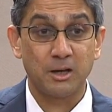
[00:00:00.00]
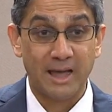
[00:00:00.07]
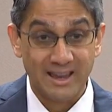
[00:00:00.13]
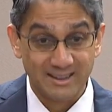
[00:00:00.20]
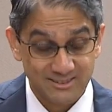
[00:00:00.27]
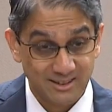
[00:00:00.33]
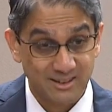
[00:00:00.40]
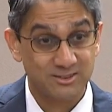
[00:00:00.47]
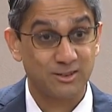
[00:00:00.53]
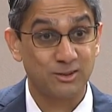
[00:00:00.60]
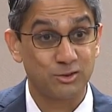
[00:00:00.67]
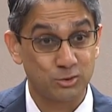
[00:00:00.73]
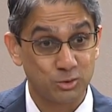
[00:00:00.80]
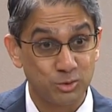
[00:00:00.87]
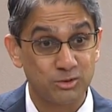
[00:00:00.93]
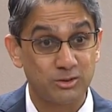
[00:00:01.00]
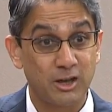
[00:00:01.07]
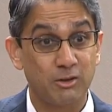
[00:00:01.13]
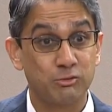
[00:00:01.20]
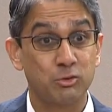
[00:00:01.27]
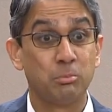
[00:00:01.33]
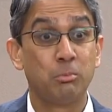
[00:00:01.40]
access that the students
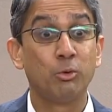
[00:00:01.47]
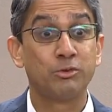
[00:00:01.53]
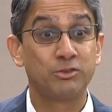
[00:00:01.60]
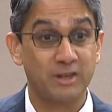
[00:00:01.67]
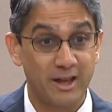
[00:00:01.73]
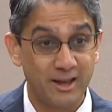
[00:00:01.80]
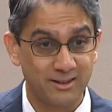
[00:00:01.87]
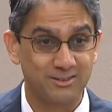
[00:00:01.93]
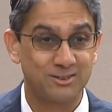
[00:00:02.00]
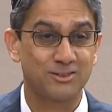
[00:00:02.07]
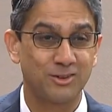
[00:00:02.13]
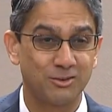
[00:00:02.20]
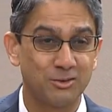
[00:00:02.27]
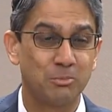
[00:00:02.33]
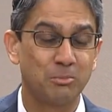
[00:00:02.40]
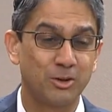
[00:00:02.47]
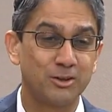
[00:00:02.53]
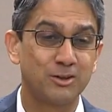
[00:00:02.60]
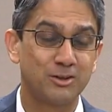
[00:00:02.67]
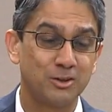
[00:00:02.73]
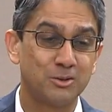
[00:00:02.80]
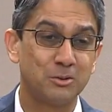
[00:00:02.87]
have to both sides of the
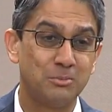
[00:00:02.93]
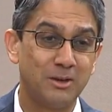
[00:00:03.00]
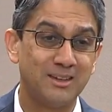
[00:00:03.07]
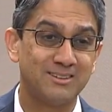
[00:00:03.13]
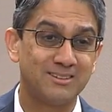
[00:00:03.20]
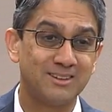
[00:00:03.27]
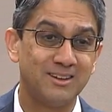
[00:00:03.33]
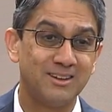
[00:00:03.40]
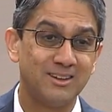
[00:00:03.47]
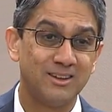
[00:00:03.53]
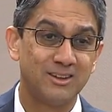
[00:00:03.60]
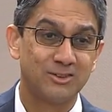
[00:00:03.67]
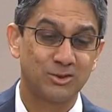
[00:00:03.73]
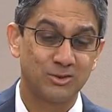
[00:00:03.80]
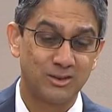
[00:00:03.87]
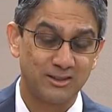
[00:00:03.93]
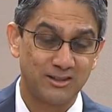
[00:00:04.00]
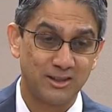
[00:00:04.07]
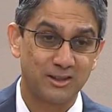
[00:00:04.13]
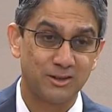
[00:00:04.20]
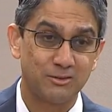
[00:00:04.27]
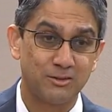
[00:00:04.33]
political debate so that
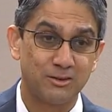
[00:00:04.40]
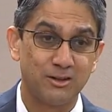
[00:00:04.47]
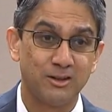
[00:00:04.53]
they can